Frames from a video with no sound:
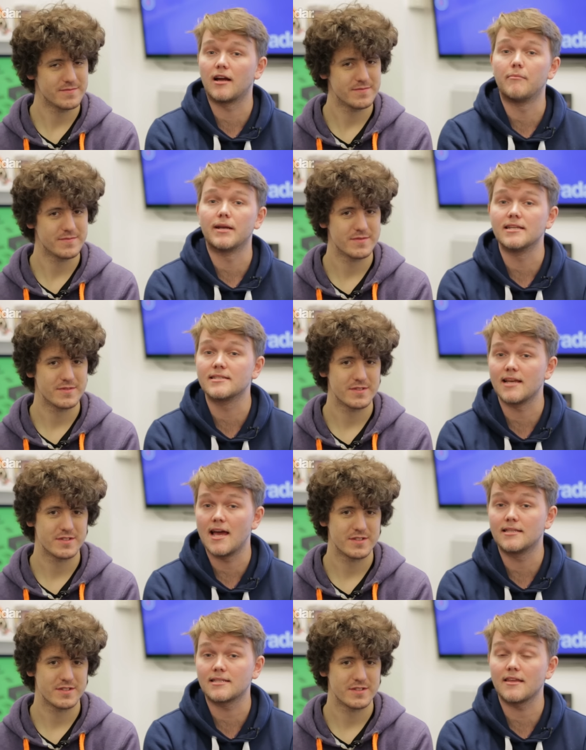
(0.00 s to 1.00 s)
Speaker 1: company
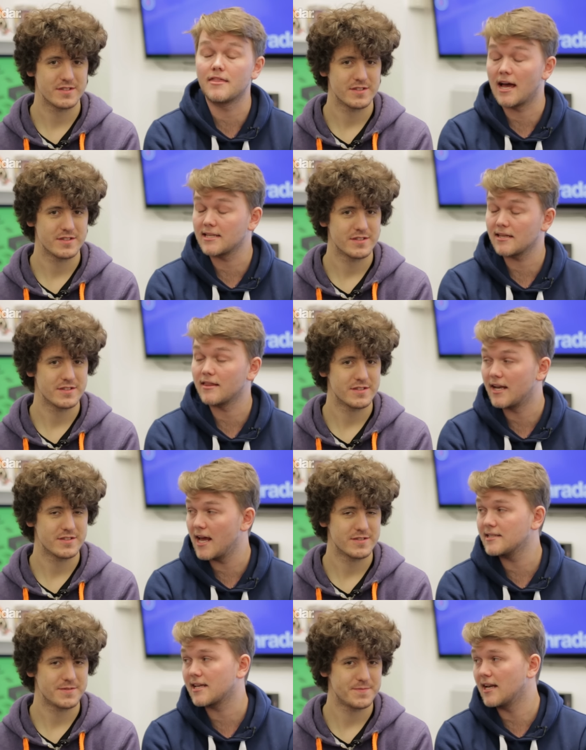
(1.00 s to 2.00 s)
said that the
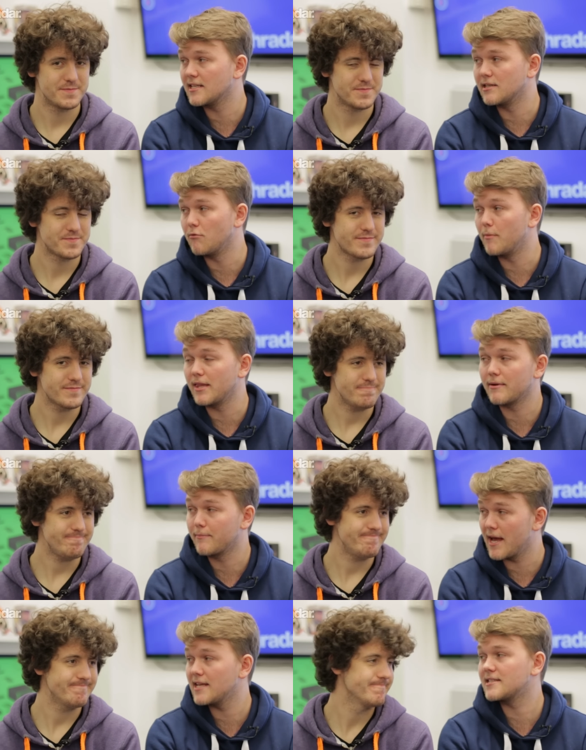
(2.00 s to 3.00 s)
next Galaxy will be the
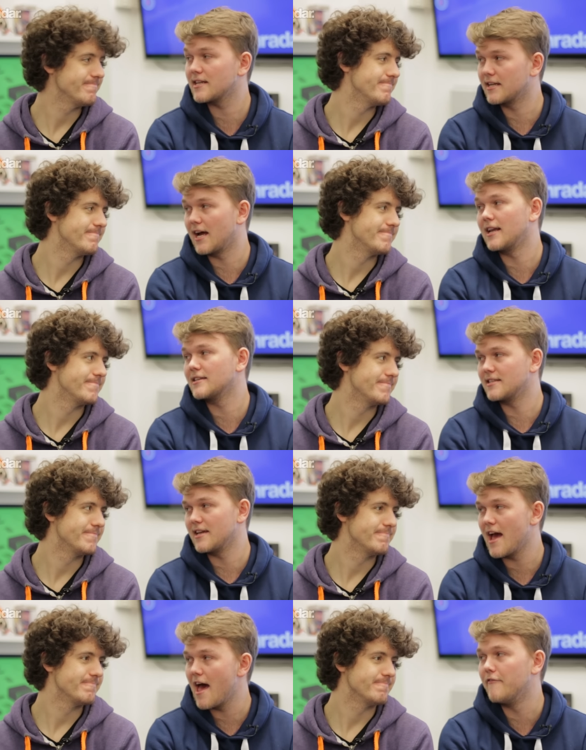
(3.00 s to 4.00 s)
best
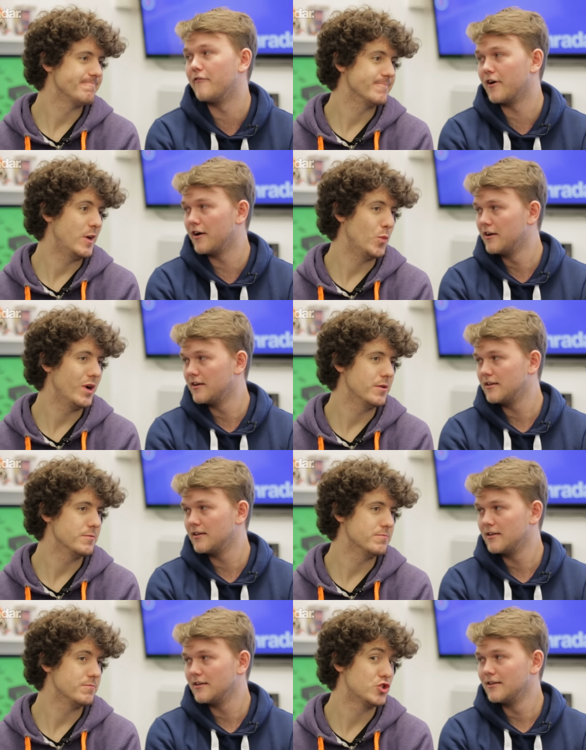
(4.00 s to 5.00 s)
Galaxy ever.
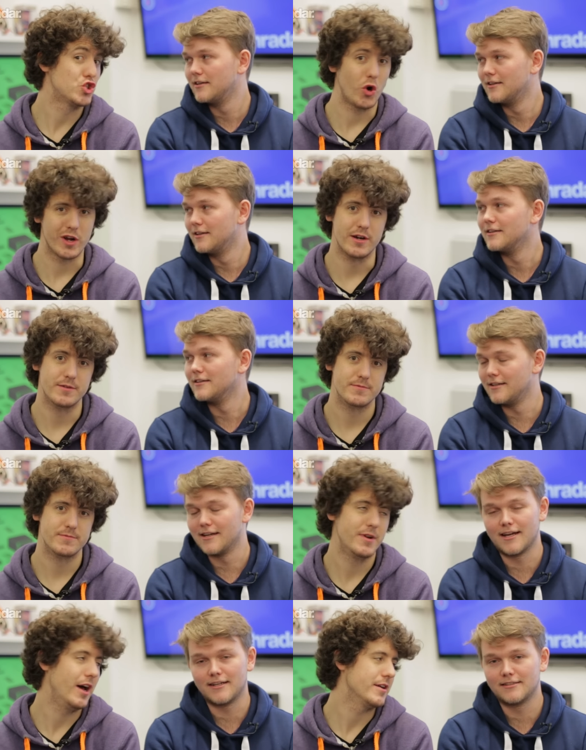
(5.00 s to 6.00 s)
Well,
Speaker 2: shocker.
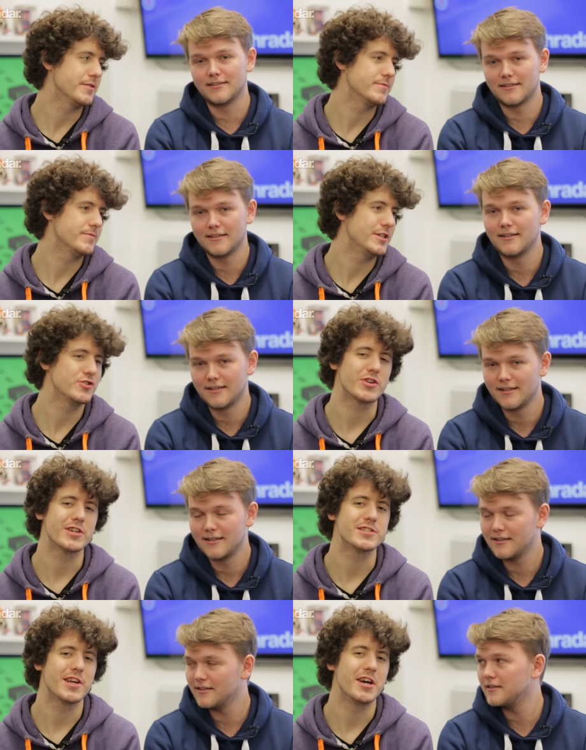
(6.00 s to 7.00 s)
Yeah. Like, he's not
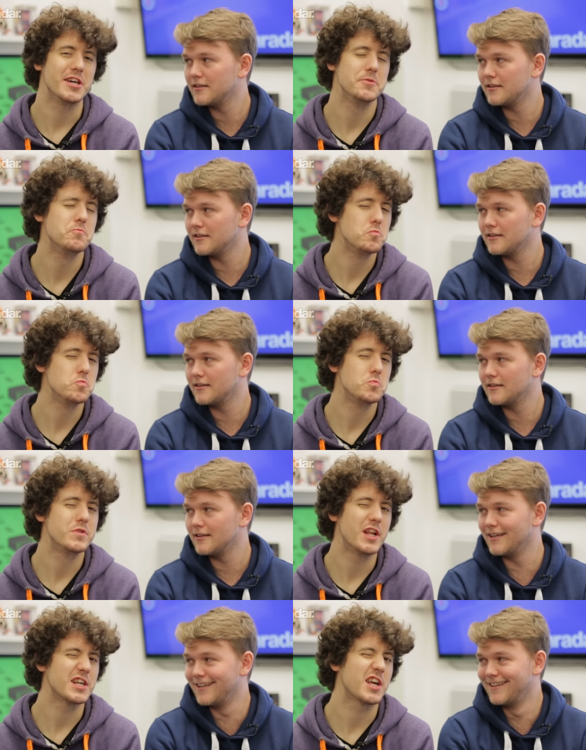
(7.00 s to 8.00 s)
going to say
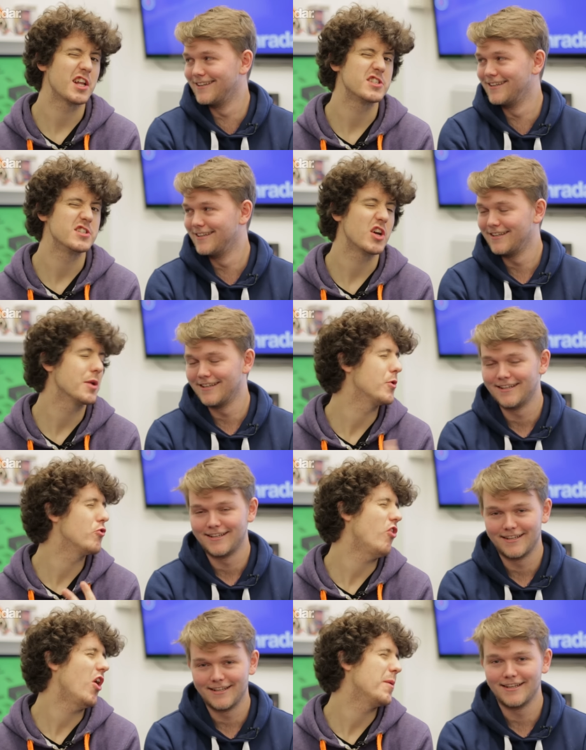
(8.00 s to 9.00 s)
the his house he's going to be
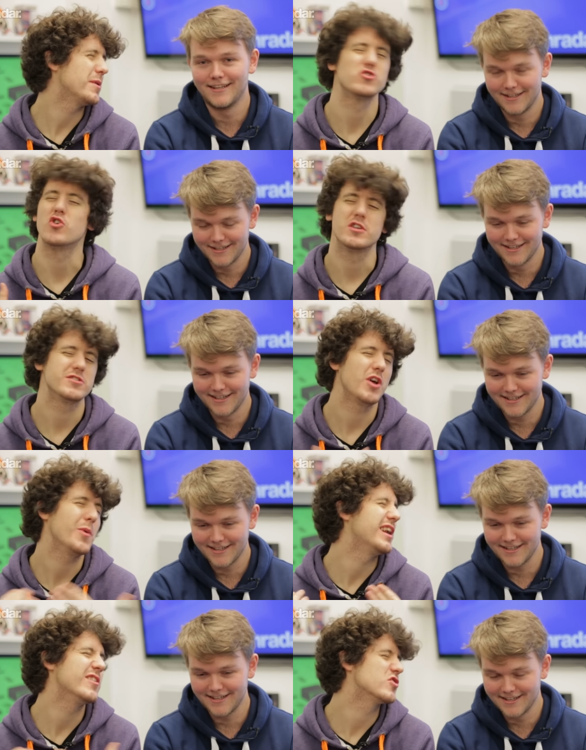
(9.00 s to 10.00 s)
all right, but it's not
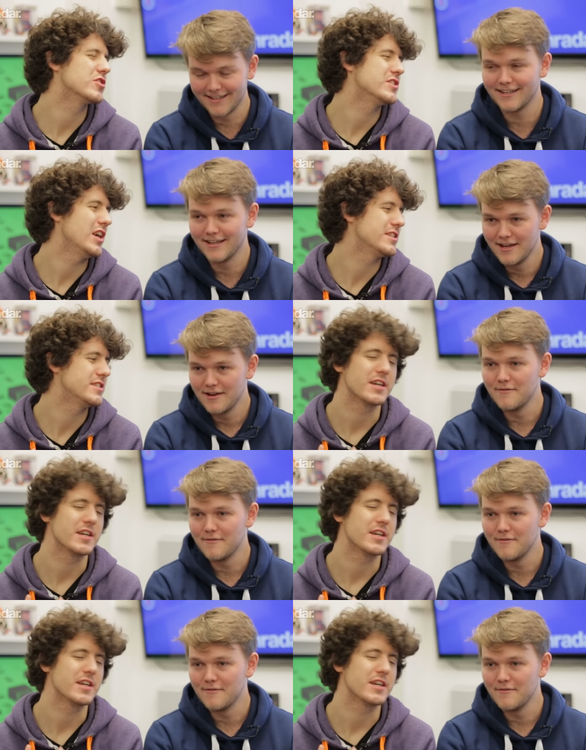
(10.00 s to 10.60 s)
nowhere near as good
Speaker 1: as the s